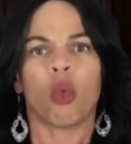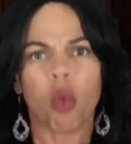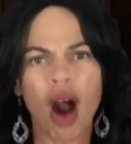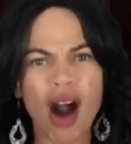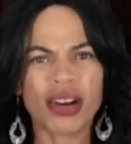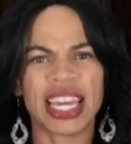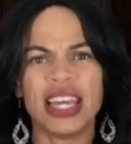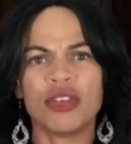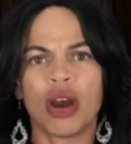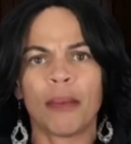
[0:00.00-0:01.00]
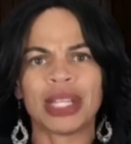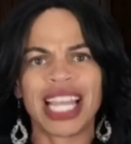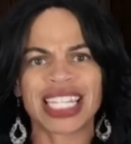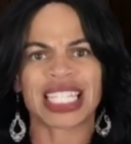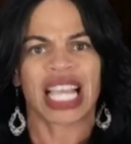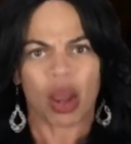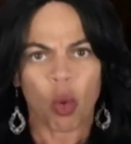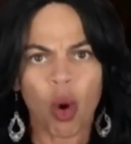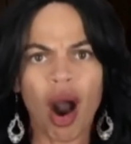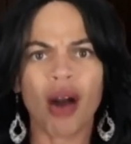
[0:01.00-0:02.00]
Walk in your
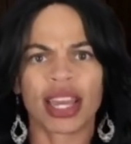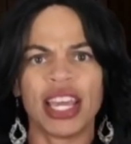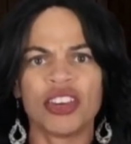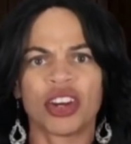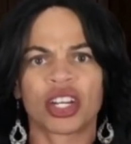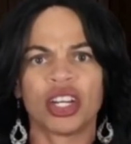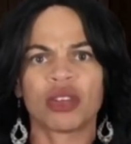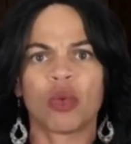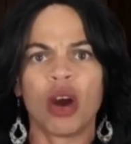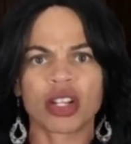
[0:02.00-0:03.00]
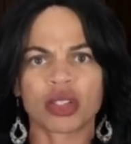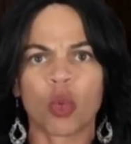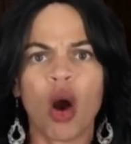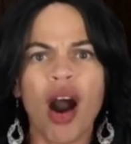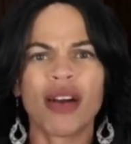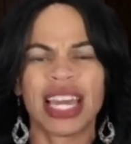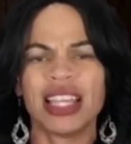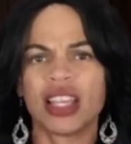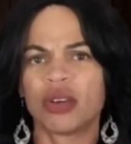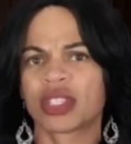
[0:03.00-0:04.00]
blessing. Walk in your good works. Walk
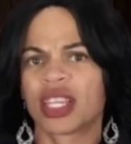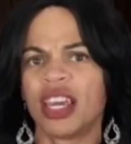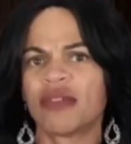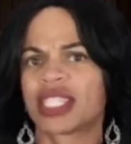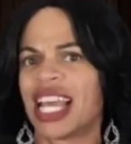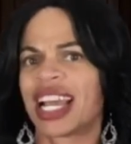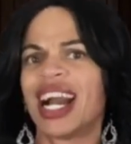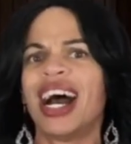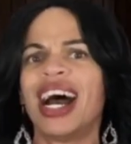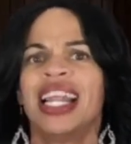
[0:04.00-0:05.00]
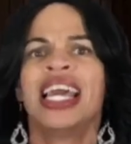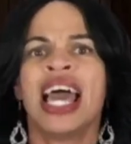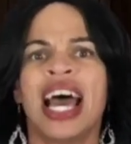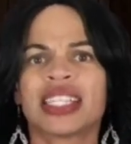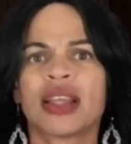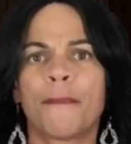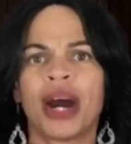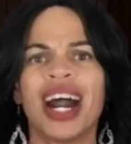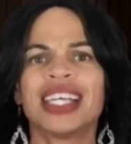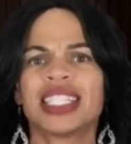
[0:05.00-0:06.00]
in those gifts that God has
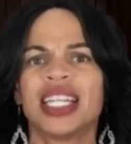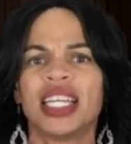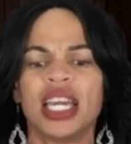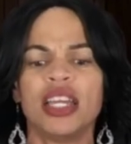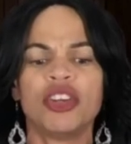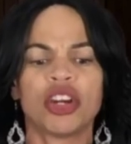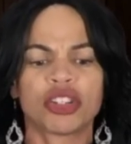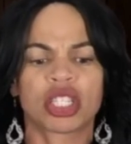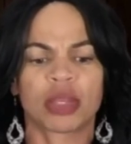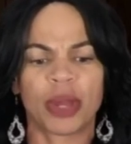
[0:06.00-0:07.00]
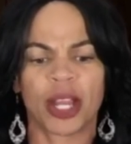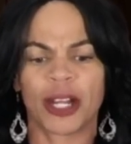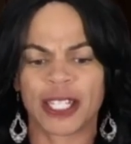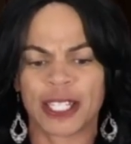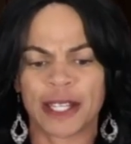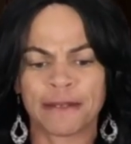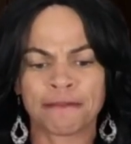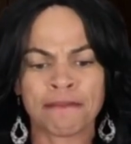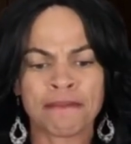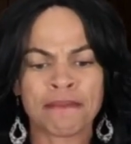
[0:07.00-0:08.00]
deposited in your spirit.
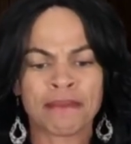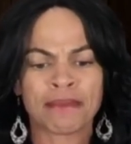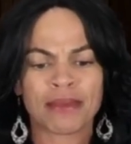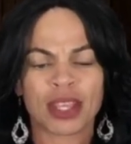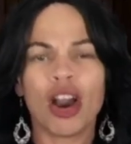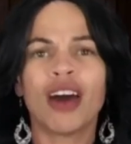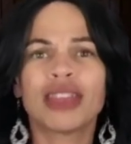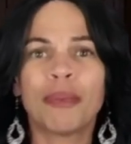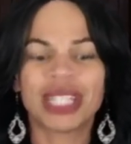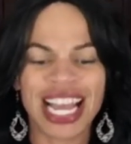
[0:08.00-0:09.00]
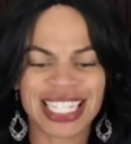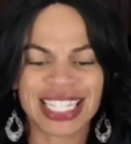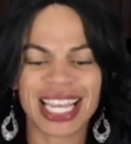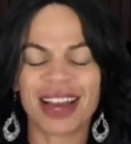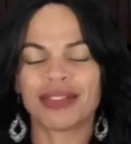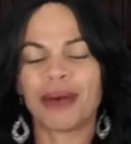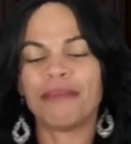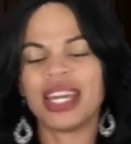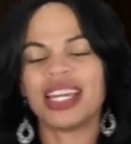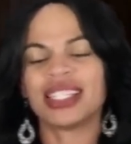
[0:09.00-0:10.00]
Y'all, the blessing of the
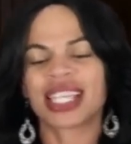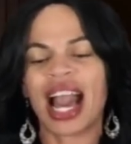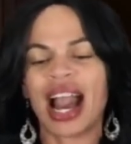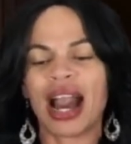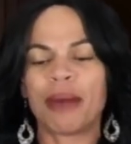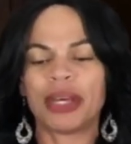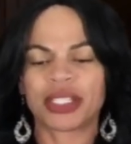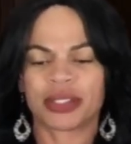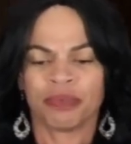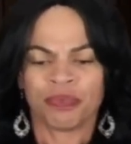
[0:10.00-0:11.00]
meantime is